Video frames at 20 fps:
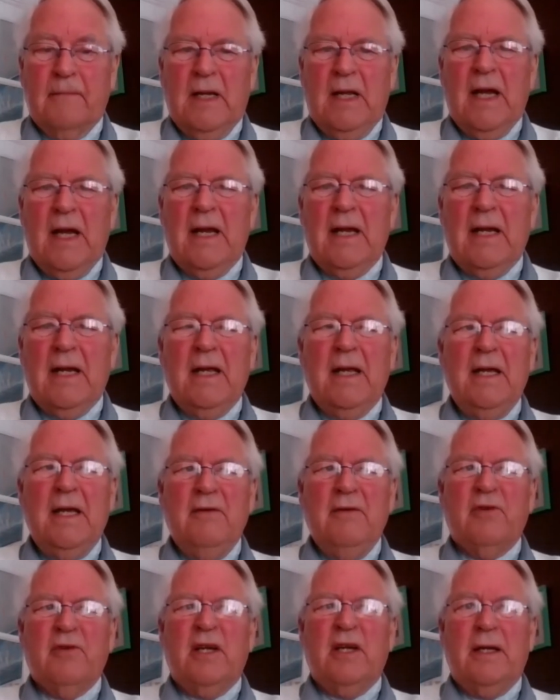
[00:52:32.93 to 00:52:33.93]
And
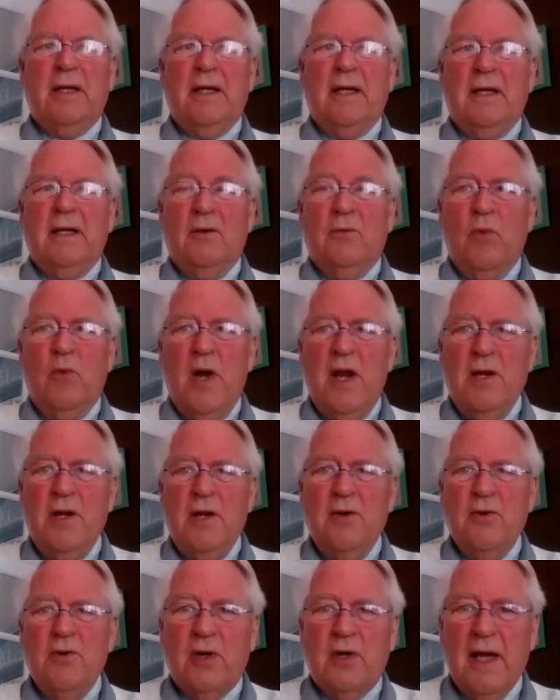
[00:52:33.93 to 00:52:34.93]
even when
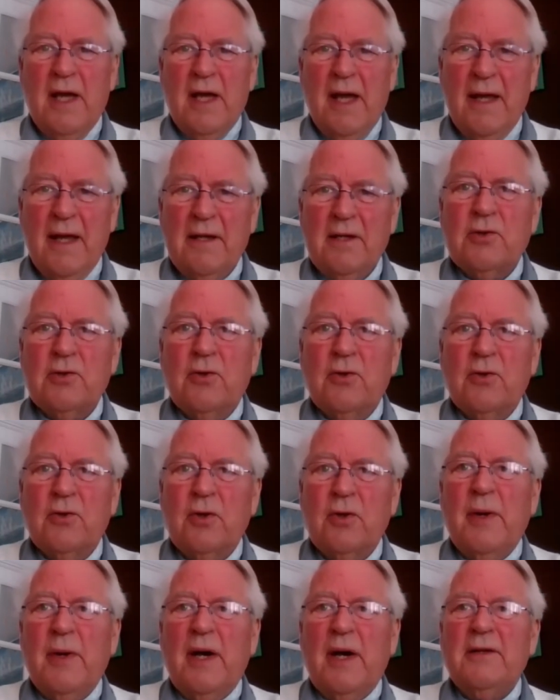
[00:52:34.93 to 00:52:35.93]
you can
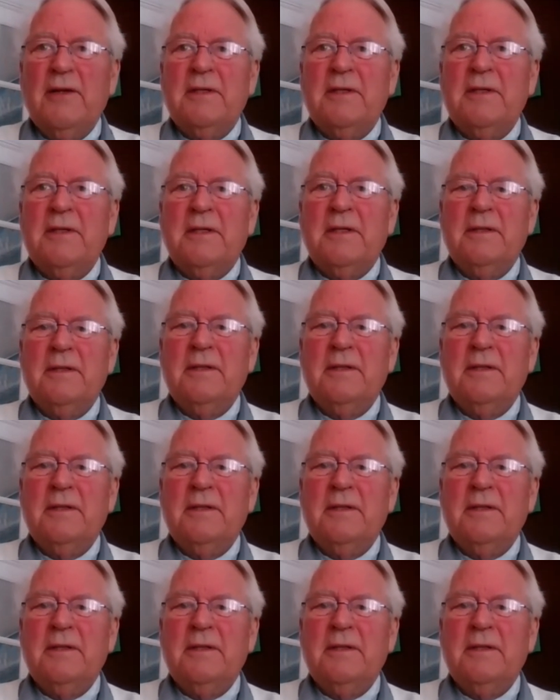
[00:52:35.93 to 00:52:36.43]
talk about it,